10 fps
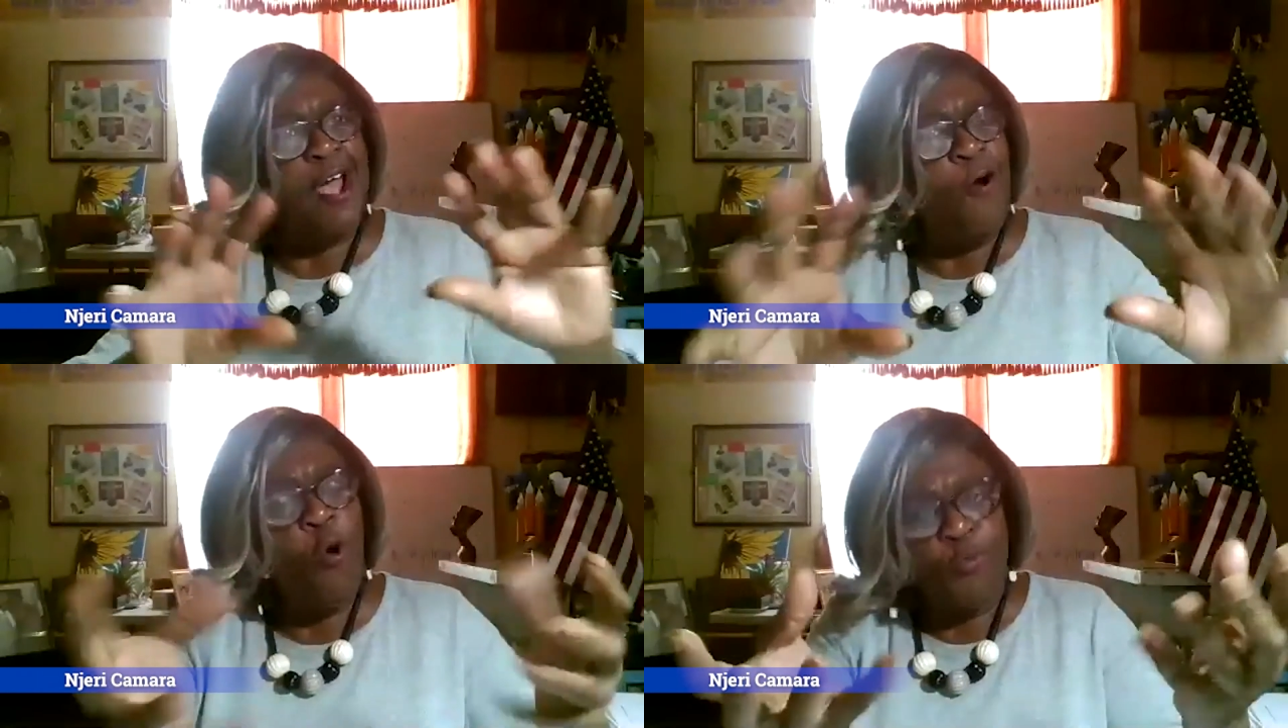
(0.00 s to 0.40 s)

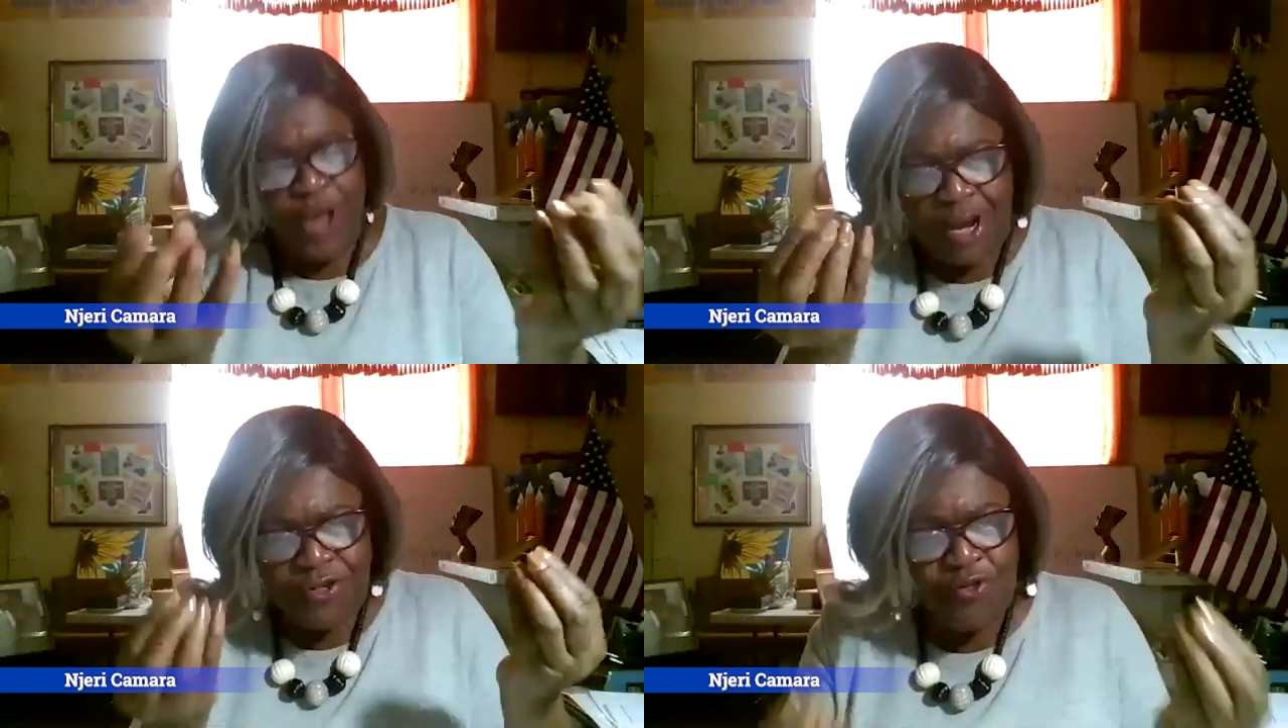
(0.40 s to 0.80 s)
our hopes,
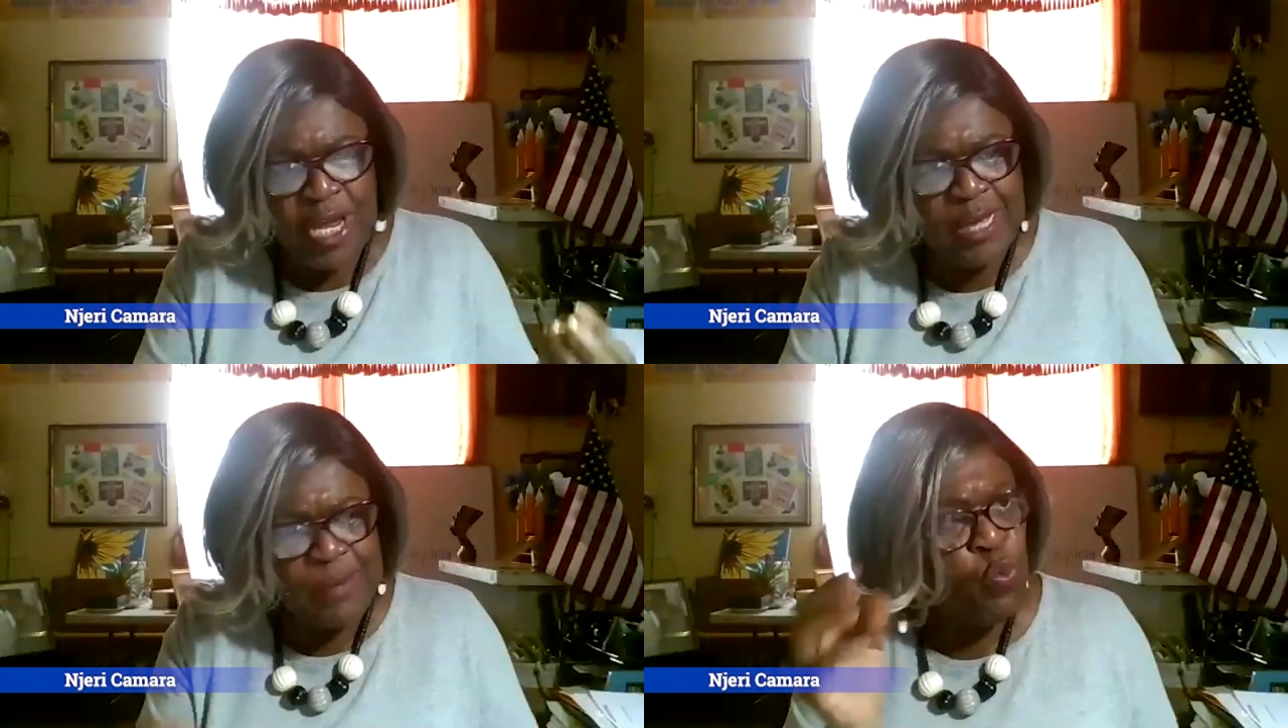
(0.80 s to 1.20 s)
our
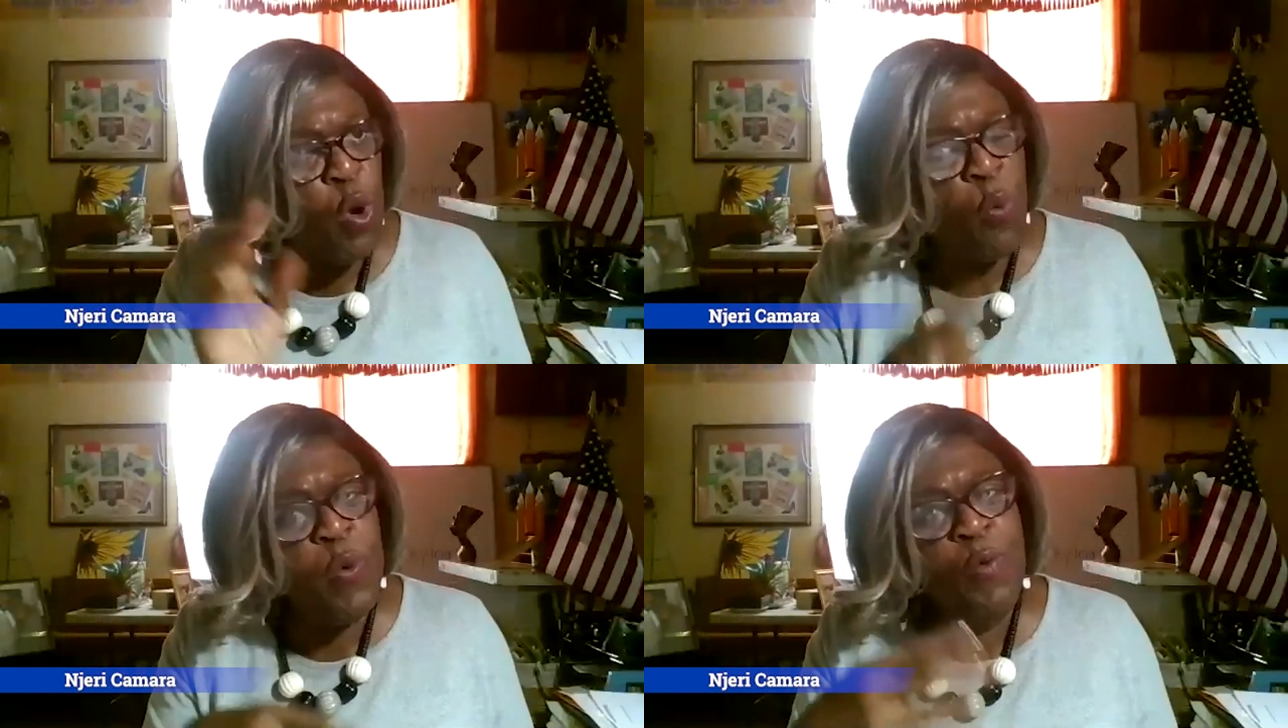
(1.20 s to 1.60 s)
dreams,
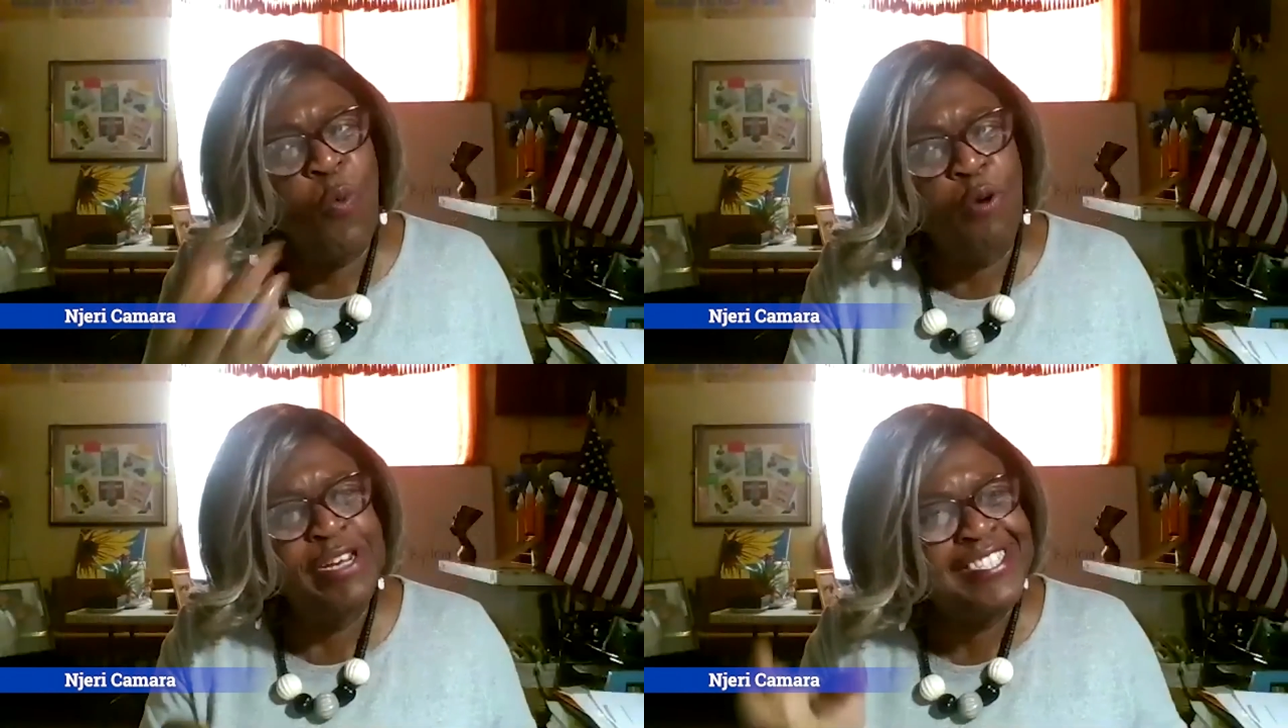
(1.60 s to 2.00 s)
what we
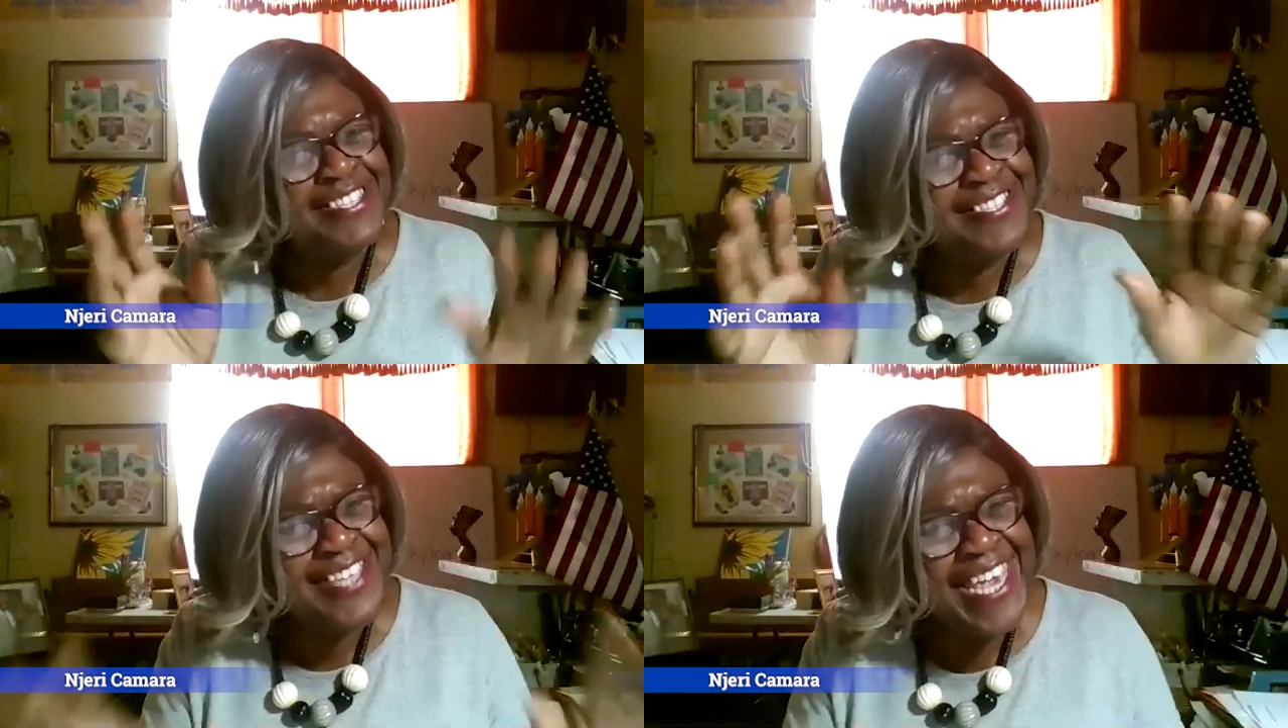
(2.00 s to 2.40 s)
wanted
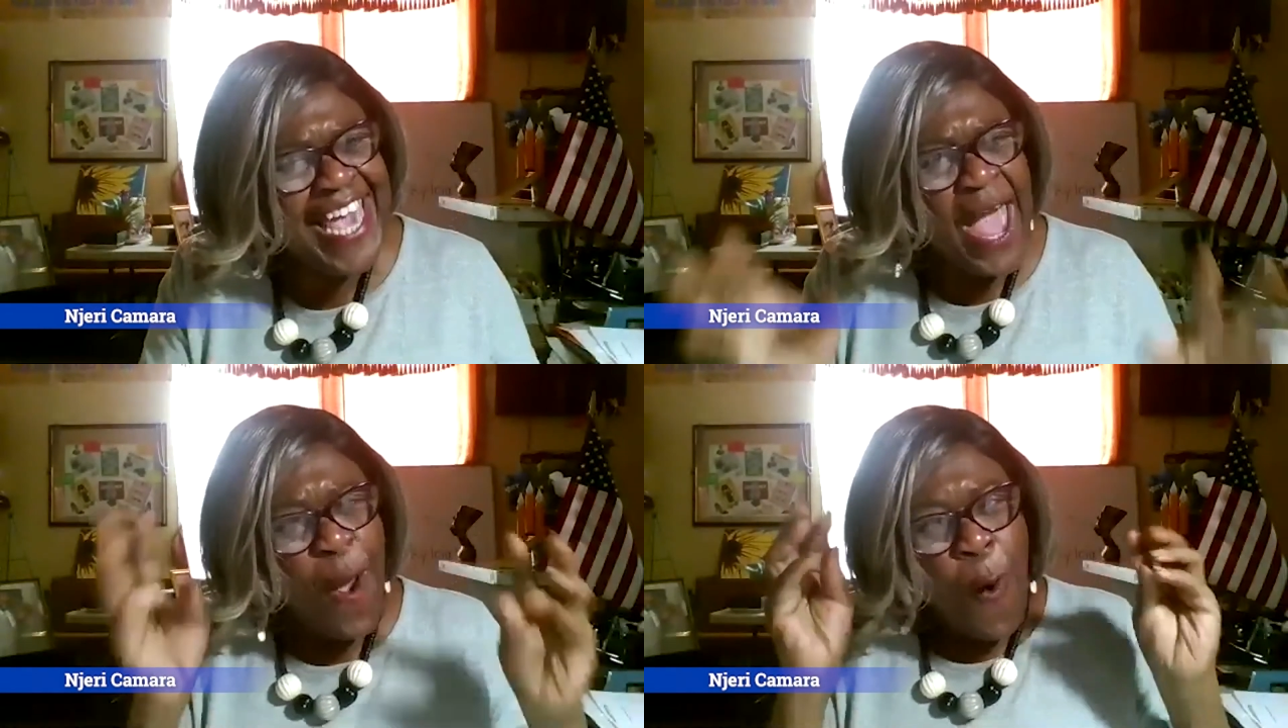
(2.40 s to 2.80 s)
to see,
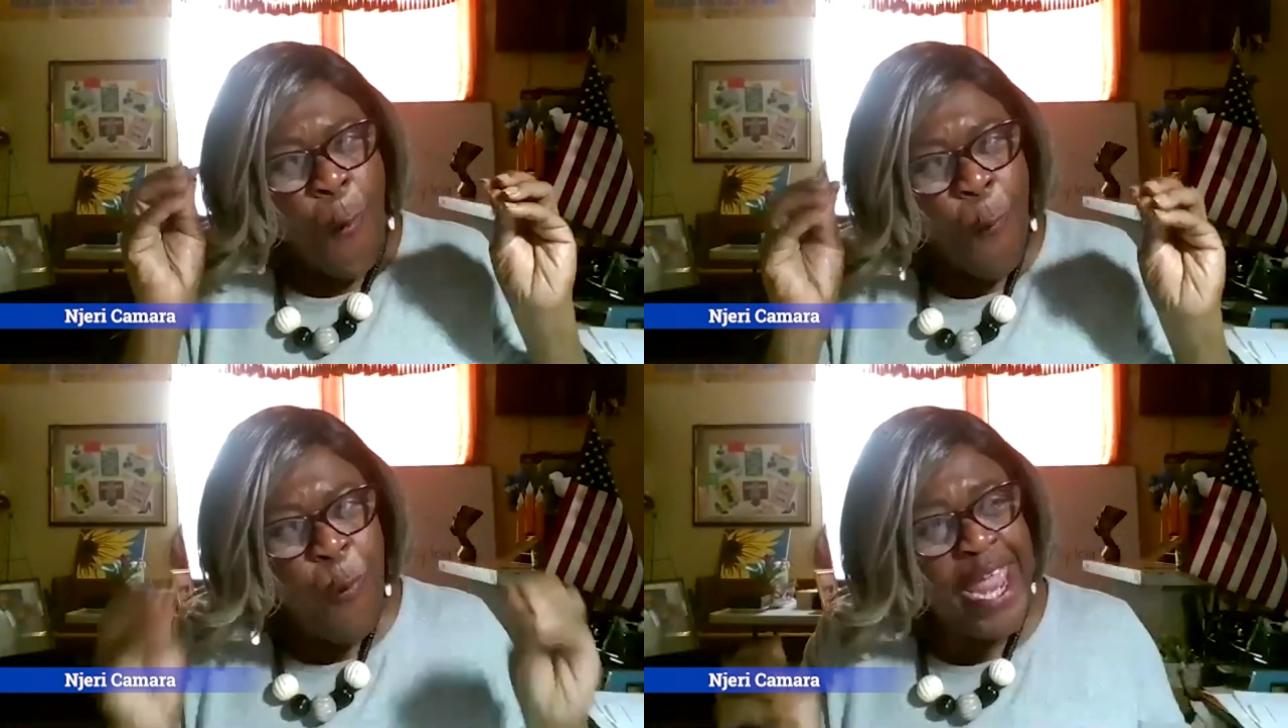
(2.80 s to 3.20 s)

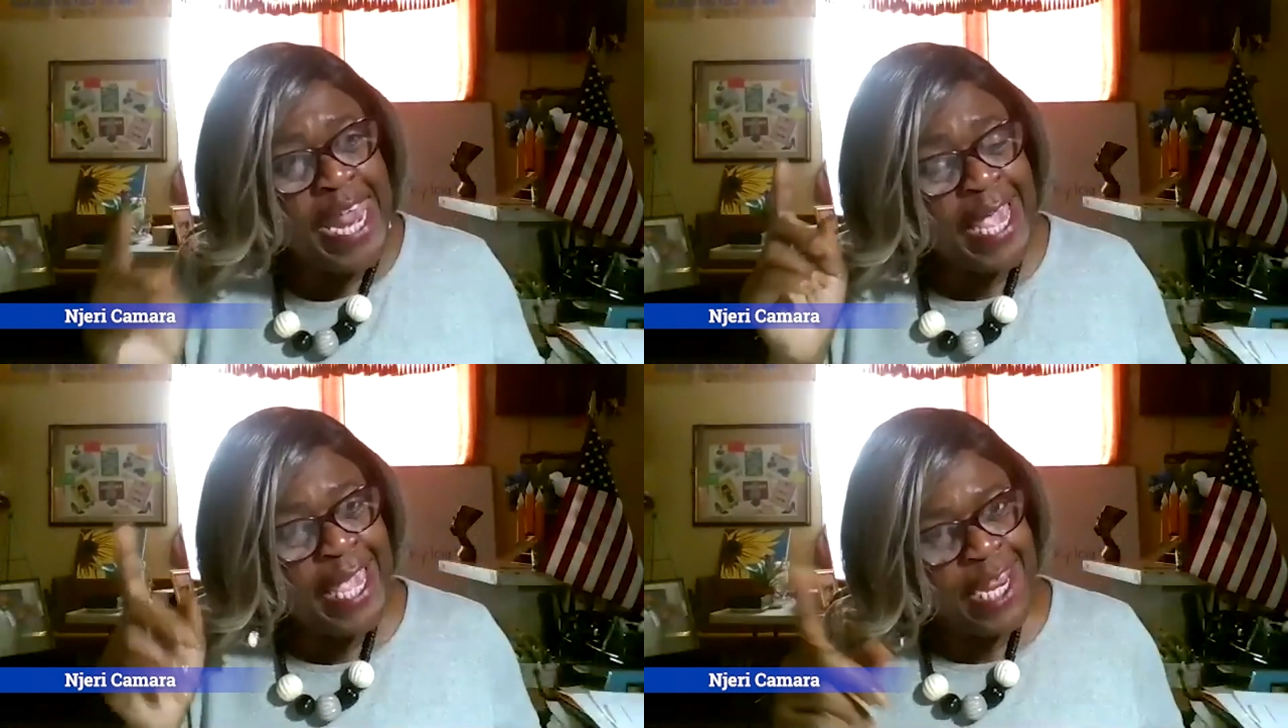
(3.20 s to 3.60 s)
we
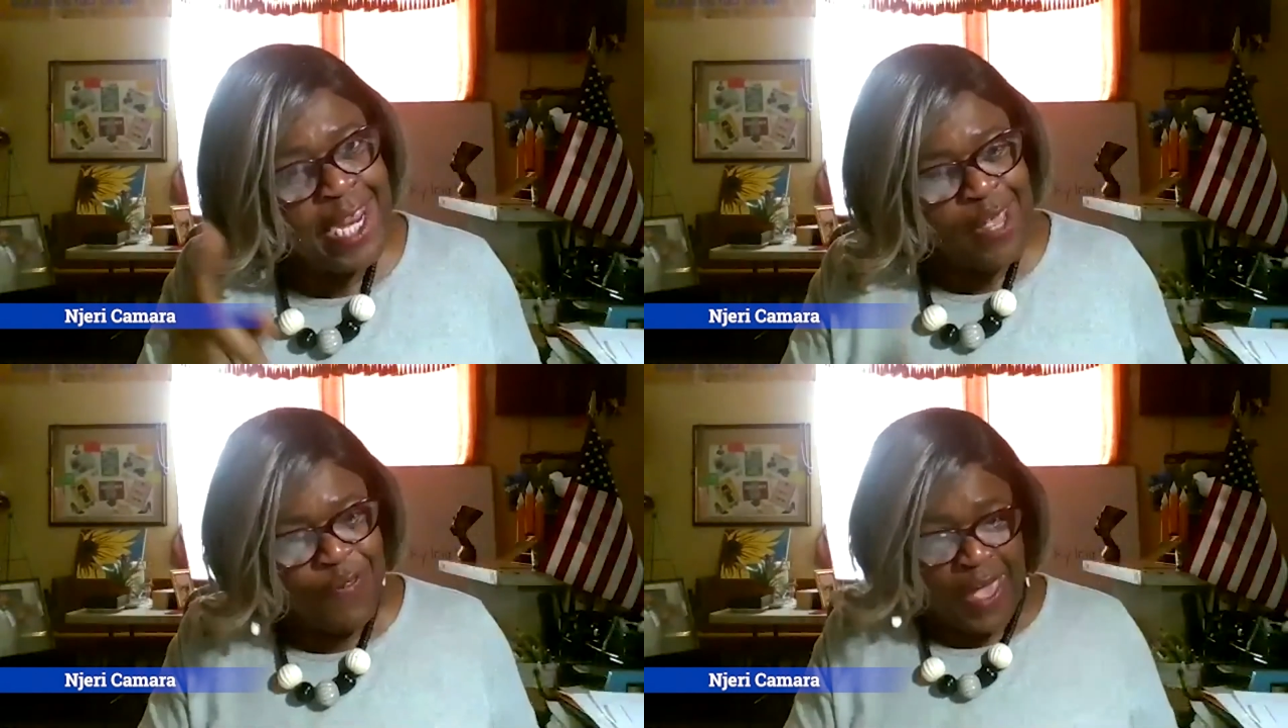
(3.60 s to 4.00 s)
didn't get
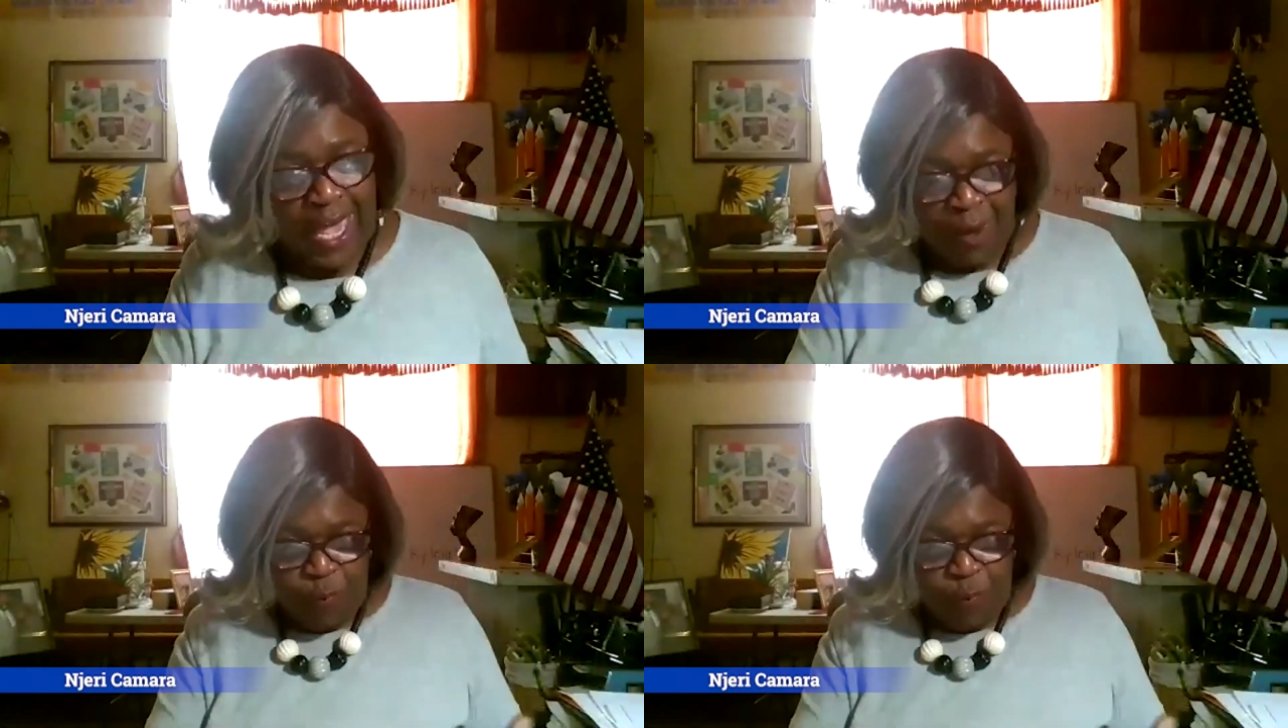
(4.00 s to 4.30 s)
anything.